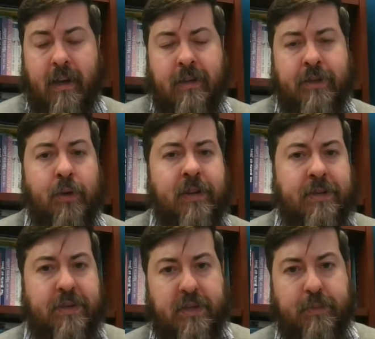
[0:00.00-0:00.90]
And so this
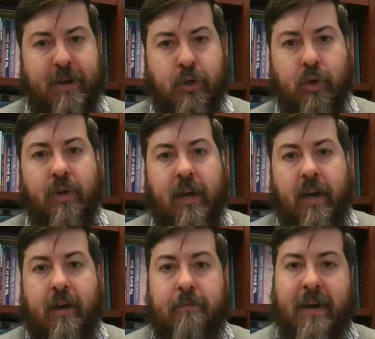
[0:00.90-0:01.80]
is a special
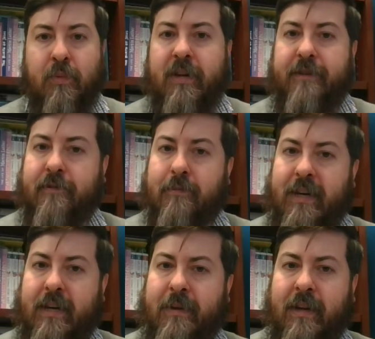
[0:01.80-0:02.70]
memory for
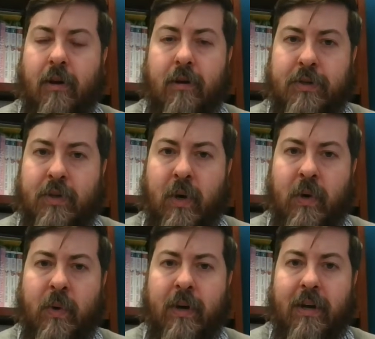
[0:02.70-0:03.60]
me, but
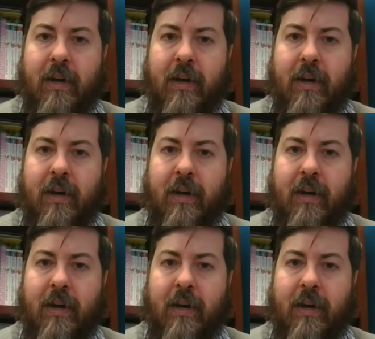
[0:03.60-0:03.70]
also